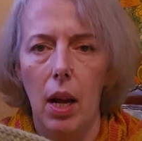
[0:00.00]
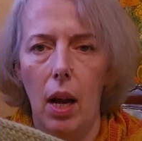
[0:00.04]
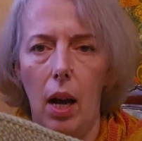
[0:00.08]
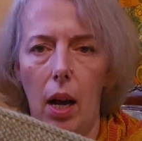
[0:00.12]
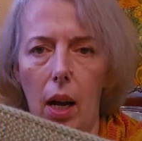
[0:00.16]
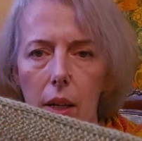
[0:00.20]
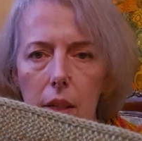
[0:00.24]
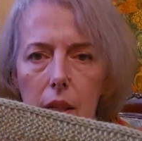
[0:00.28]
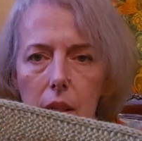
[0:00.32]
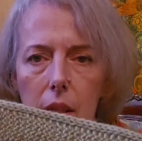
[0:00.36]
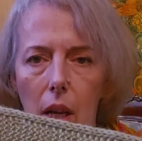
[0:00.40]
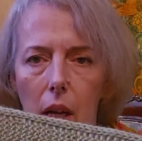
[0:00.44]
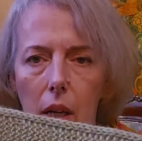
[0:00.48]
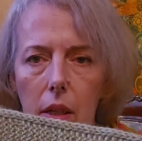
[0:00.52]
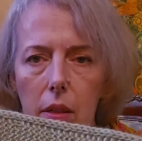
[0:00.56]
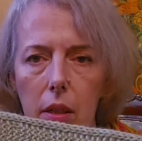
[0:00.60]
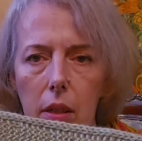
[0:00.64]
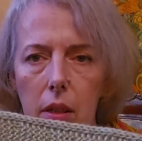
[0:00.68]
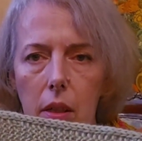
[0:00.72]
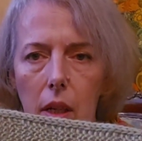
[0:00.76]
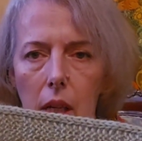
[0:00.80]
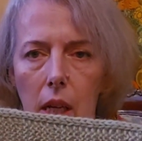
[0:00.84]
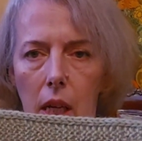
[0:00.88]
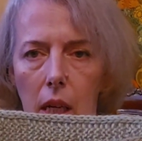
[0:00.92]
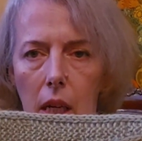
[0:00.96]
I
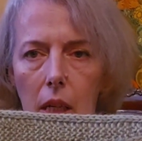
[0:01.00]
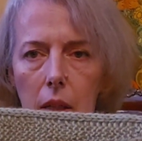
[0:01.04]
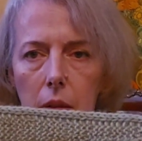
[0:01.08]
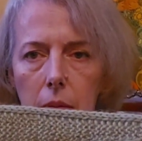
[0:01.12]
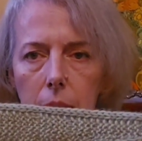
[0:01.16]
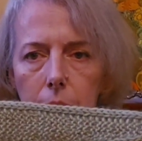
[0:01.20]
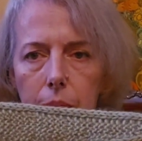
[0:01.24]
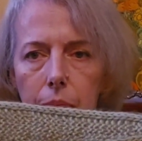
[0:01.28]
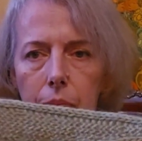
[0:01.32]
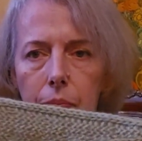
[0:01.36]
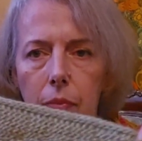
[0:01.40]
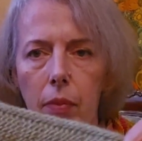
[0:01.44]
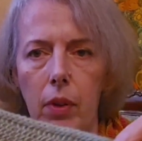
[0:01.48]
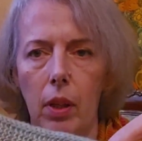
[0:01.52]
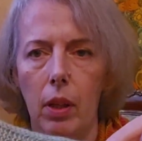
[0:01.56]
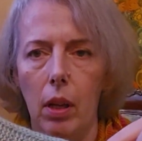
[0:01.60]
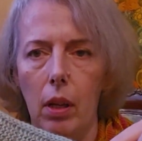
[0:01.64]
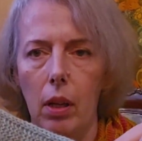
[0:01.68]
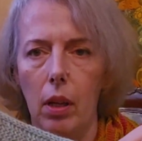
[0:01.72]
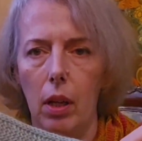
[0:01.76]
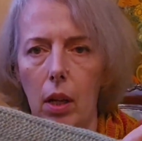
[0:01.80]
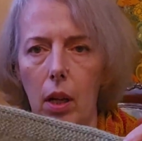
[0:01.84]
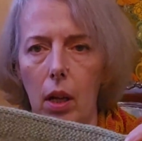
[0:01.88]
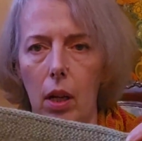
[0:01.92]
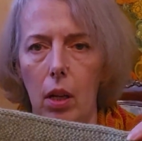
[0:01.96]
started here,
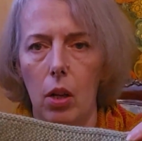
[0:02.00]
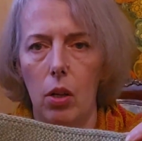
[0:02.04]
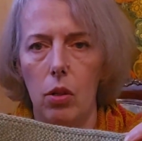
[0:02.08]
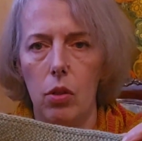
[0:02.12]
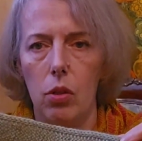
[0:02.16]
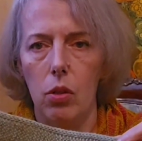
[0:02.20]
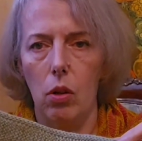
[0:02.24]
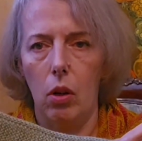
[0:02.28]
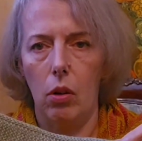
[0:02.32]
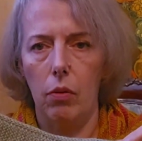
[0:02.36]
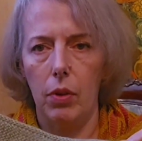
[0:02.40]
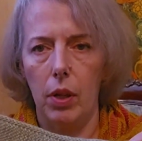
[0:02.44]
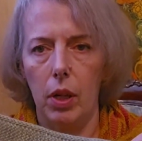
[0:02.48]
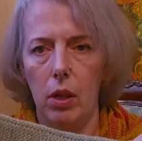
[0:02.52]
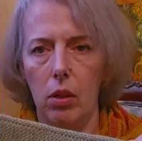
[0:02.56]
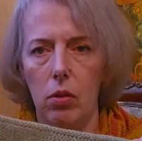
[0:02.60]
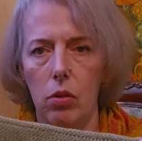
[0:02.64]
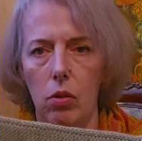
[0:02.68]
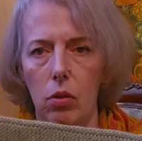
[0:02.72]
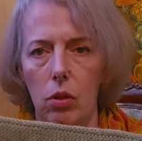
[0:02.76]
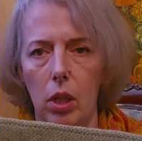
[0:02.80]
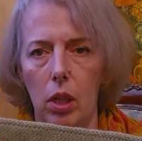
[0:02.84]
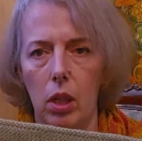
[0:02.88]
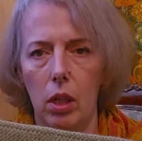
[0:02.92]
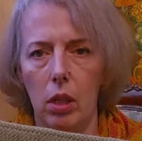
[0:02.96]
so we're
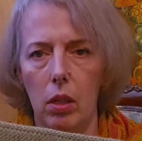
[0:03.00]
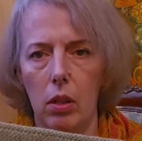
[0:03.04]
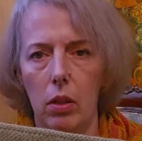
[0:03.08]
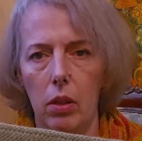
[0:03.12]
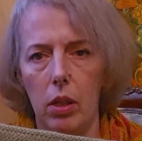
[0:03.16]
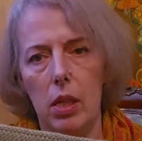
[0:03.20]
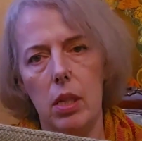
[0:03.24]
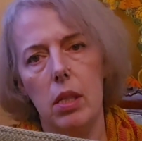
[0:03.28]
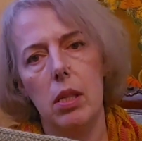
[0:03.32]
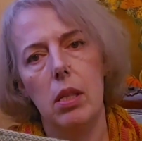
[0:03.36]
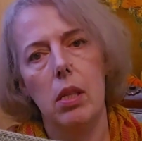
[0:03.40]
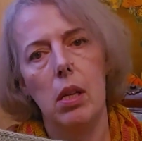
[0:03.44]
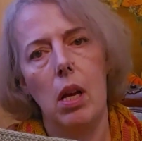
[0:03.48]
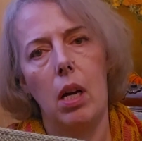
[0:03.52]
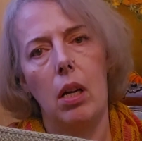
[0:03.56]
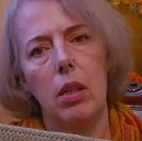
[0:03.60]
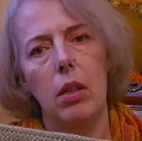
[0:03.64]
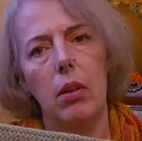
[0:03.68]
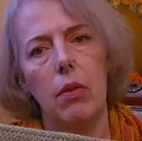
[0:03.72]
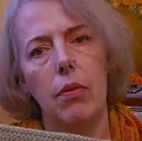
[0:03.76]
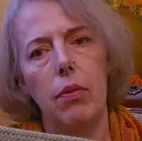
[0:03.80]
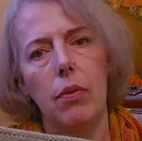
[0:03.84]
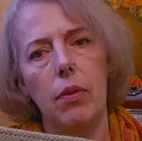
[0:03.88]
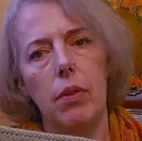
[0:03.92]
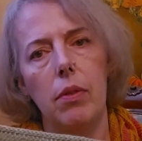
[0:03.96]
doing this kind
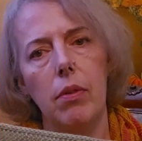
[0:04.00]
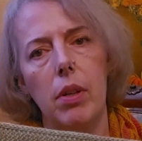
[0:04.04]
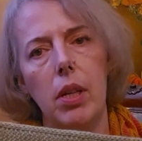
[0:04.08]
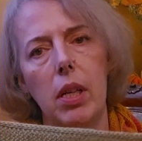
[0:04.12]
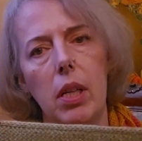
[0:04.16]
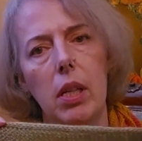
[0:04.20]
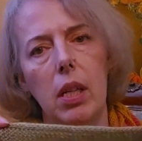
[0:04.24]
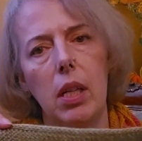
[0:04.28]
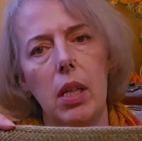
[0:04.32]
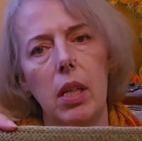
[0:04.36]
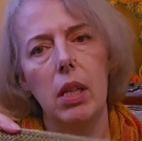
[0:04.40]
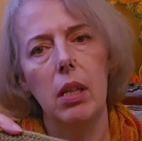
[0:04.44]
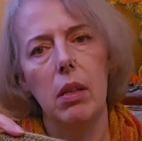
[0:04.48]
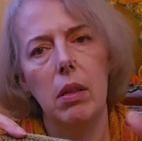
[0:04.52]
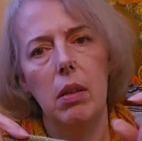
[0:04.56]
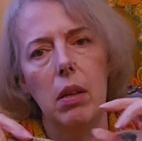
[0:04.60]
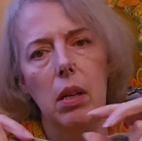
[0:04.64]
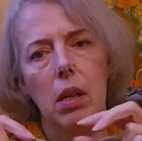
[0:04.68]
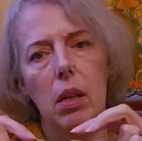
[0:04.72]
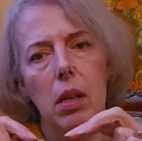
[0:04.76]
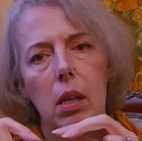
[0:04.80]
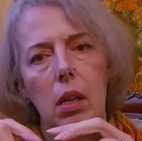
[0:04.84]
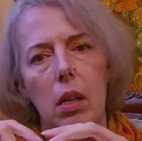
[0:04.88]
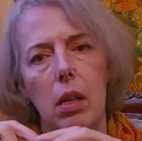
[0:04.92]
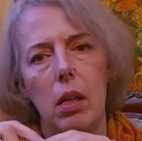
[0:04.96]
of greeny
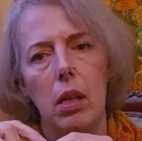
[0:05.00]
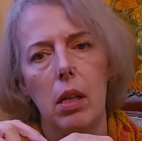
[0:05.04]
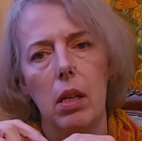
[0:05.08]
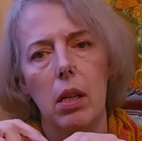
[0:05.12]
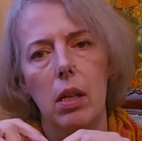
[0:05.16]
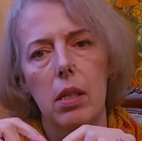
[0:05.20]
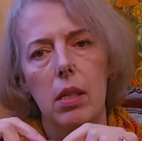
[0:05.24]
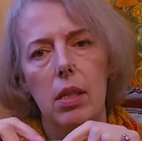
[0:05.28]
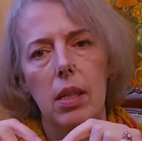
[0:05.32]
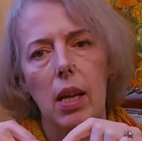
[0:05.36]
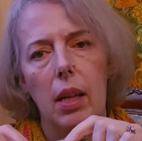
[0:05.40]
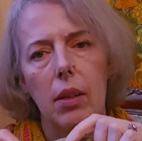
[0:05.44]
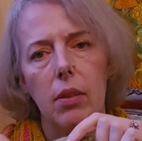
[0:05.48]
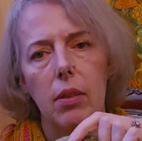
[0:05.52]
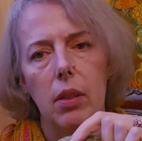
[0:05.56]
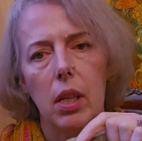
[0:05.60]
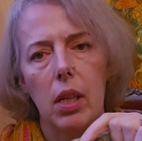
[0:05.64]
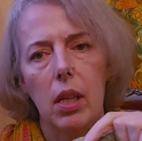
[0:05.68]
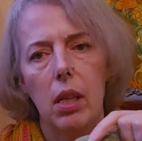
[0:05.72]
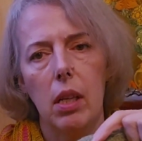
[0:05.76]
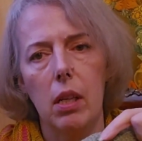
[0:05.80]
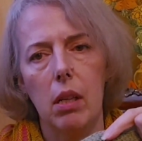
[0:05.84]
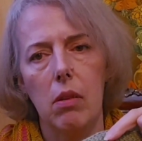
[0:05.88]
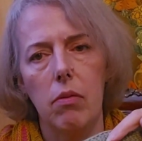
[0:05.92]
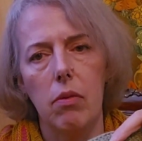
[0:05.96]

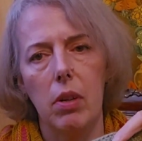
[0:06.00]
sandy,